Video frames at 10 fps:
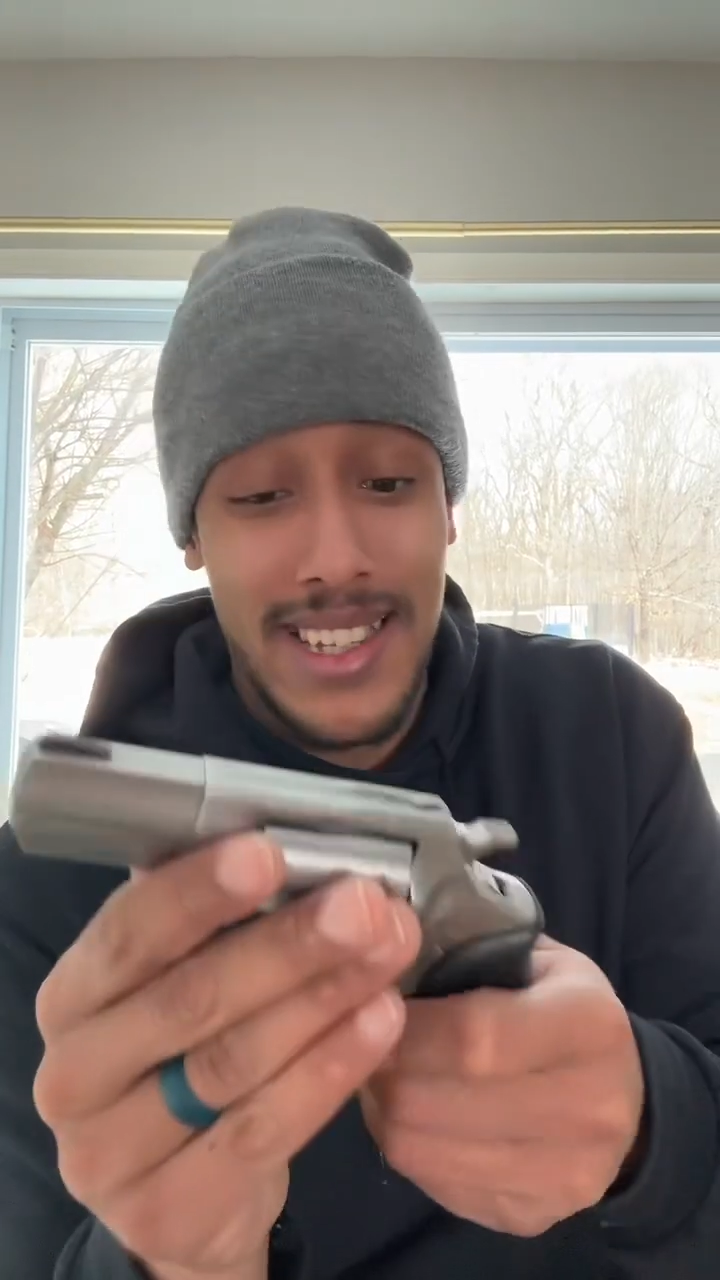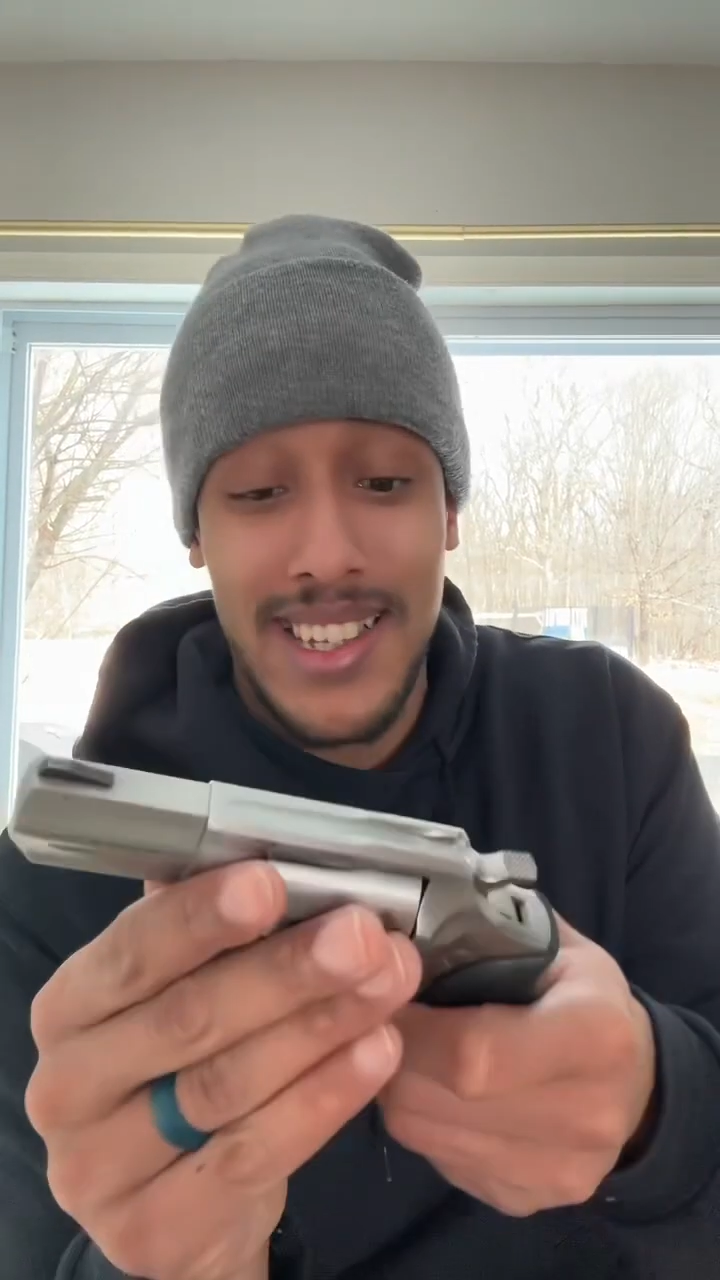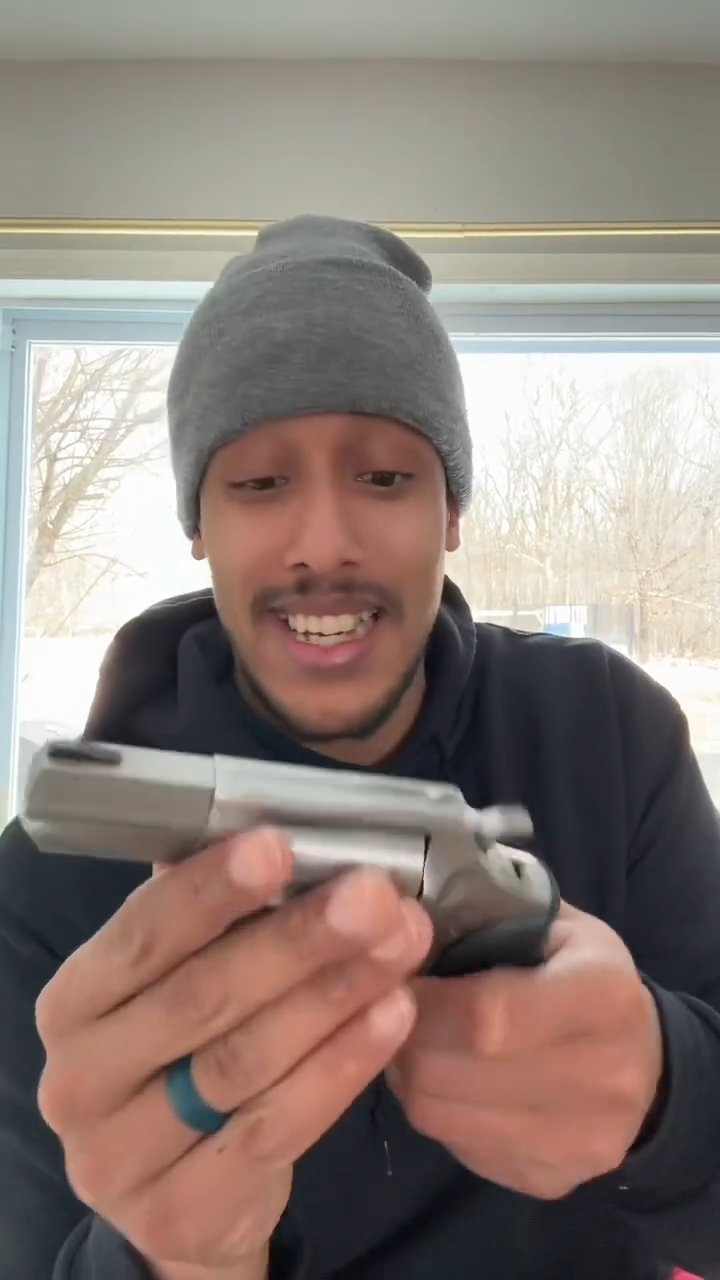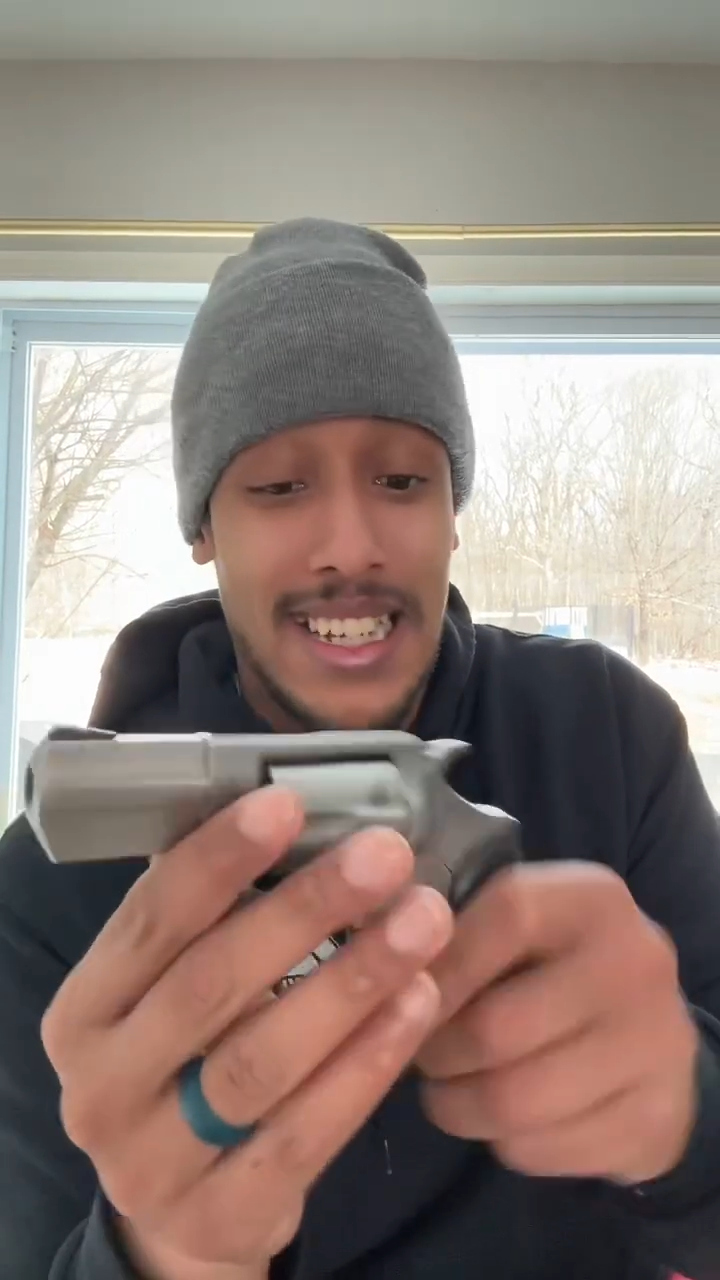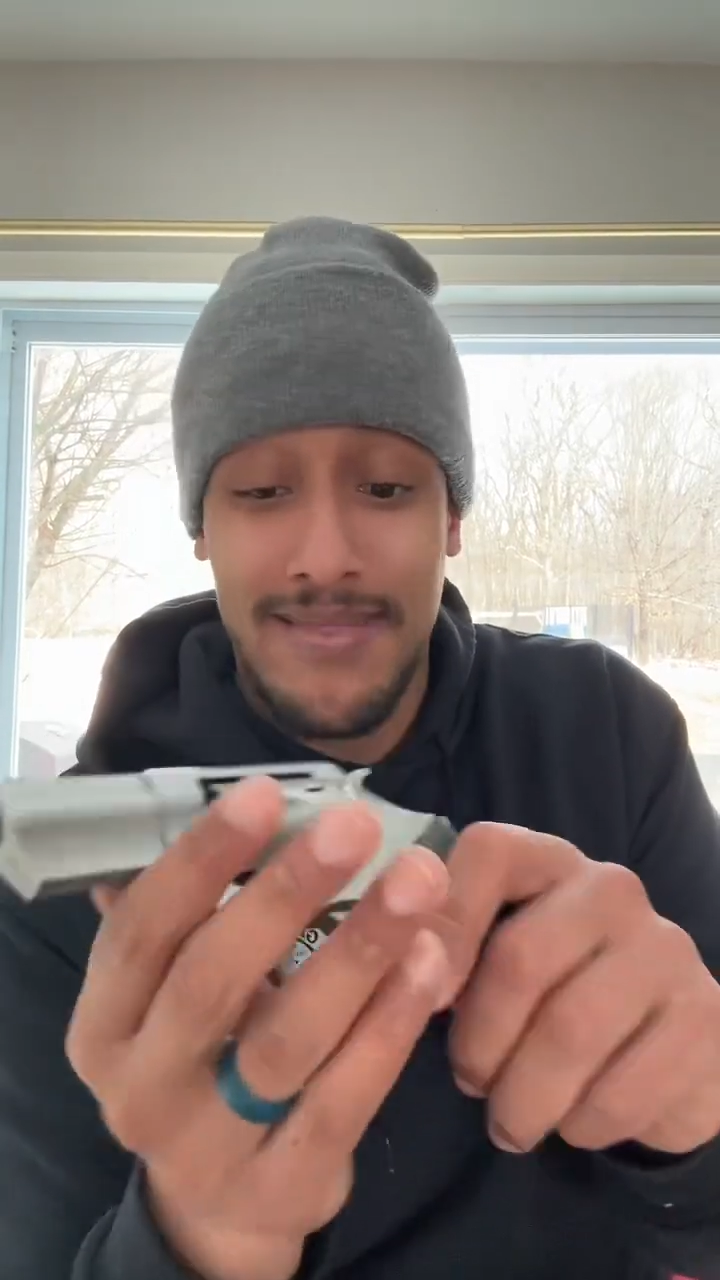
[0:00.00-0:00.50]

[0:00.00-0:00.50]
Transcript: like,